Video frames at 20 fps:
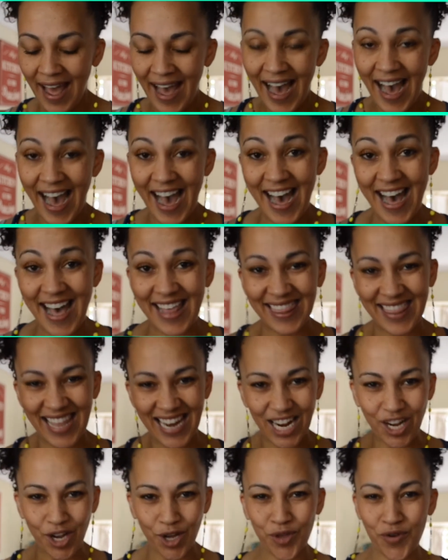And then I
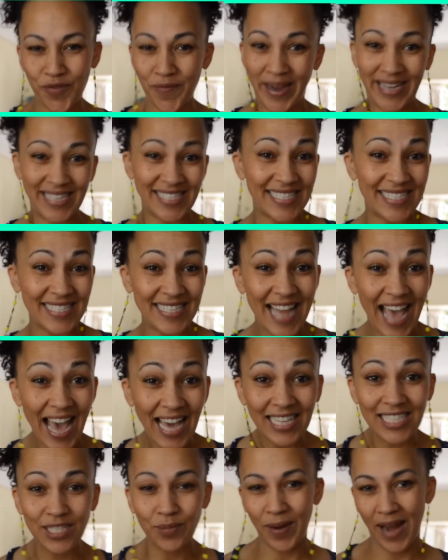go through my
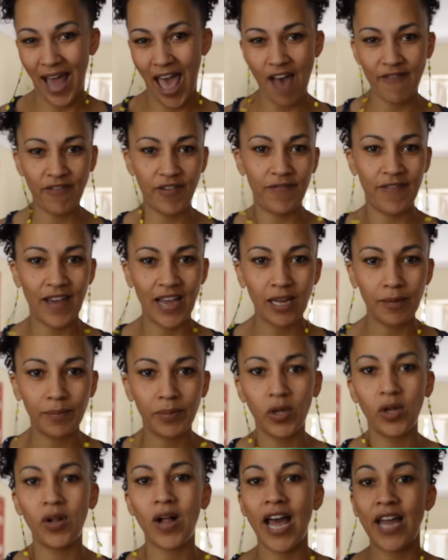snacks, what I have
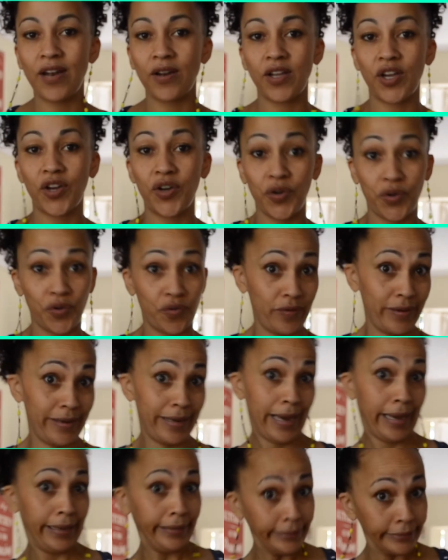available and could
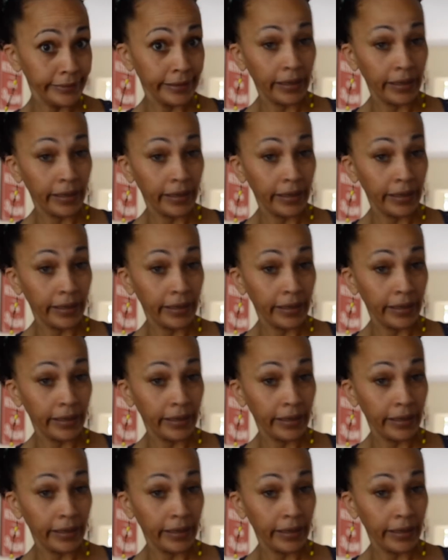create.